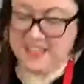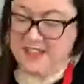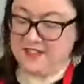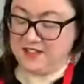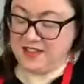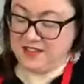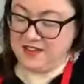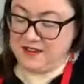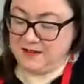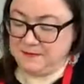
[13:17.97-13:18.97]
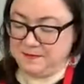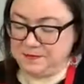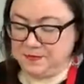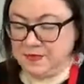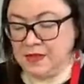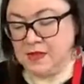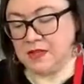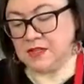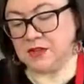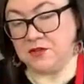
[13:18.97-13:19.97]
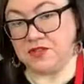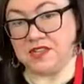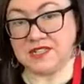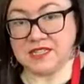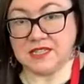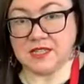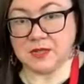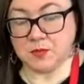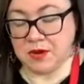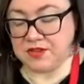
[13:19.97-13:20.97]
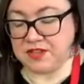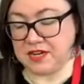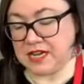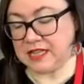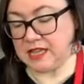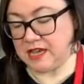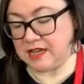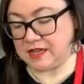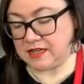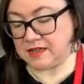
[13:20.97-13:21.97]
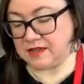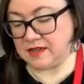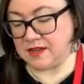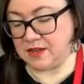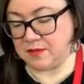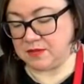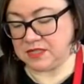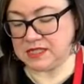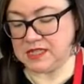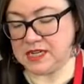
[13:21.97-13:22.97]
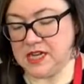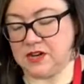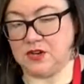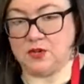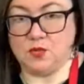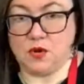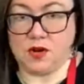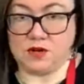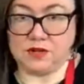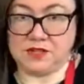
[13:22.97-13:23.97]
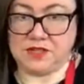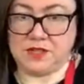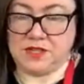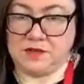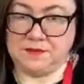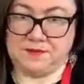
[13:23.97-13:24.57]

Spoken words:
Okay. So this is the spread that I like. This is an underwater scene.